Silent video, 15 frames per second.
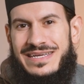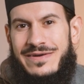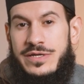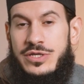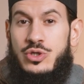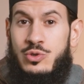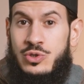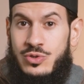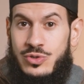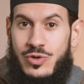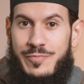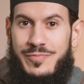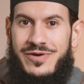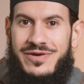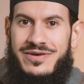Right, you do
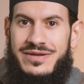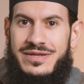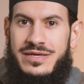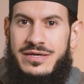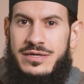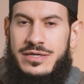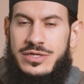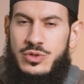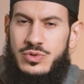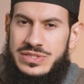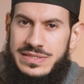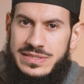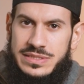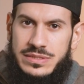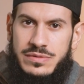your part. You
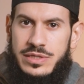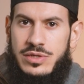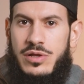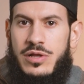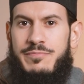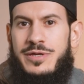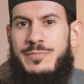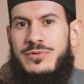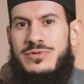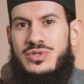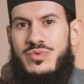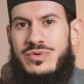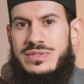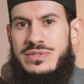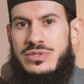sincerely call people
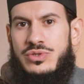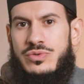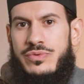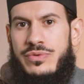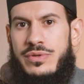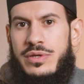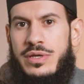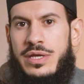towards the truth.